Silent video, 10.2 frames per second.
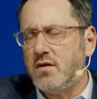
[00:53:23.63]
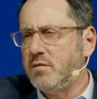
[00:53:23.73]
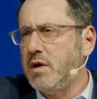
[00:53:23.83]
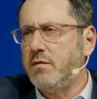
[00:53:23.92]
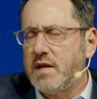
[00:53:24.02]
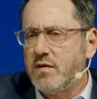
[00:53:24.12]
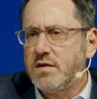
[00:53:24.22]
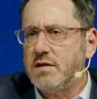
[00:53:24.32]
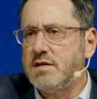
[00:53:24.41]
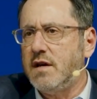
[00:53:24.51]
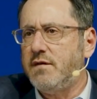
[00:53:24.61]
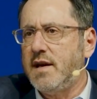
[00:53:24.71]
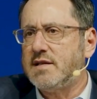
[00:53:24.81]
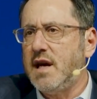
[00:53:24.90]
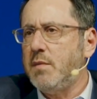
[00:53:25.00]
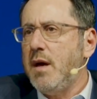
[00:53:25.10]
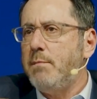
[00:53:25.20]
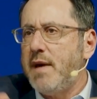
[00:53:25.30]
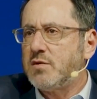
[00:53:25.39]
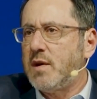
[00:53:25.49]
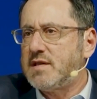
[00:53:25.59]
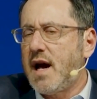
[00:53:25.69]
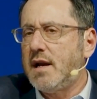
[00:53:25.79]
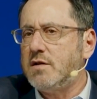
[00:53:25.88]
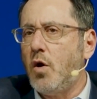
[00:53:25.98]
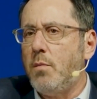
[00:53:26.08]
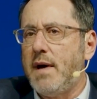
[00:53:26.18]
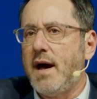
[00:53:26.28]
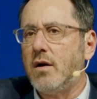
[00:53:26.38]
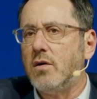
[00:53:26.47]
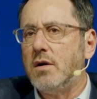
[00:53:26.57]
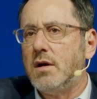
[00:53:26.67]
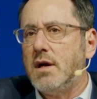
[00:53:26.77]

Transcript: I don't remember that was in the CFA exam. Base rates kind of don't matter.